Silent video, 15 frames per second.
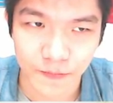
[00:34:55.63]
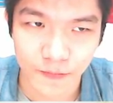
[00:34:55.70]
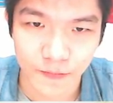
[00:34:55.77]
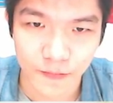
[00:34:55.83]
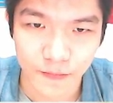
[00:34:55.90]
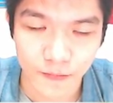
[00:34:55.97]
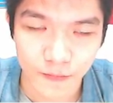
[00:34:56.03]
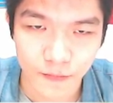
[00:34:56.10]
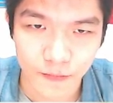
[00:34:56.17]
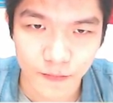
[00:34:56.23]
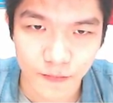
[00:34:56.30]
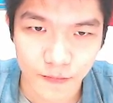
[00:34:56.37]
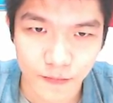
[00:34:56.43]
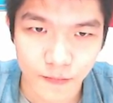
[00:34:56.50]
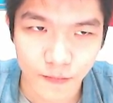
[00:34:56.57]

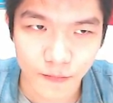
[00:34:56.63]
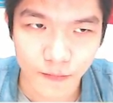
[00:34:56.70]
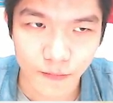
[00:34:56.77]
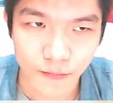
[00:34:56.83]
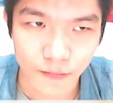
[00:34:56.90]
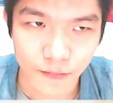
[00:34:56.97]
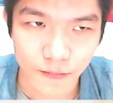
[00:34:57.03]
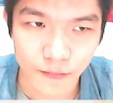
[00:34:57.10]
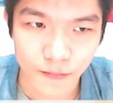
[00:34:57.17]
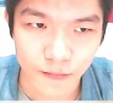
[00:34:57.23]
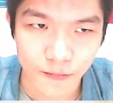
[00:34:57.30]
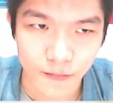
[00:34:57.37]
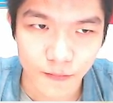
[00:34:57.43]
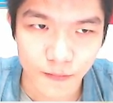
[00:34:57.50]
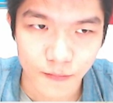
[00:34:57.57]

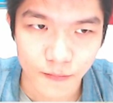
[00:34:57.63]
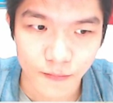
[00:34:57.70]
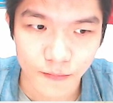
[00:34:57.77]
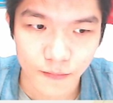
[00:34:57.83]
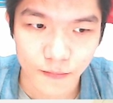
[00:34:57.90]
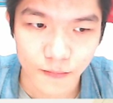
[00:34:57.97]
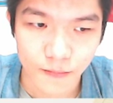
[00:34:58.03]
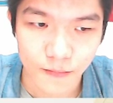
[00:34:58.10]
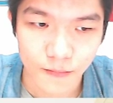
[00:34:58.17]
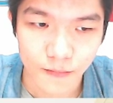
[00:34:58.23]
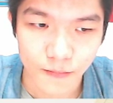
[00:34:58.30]
Nobody speaks.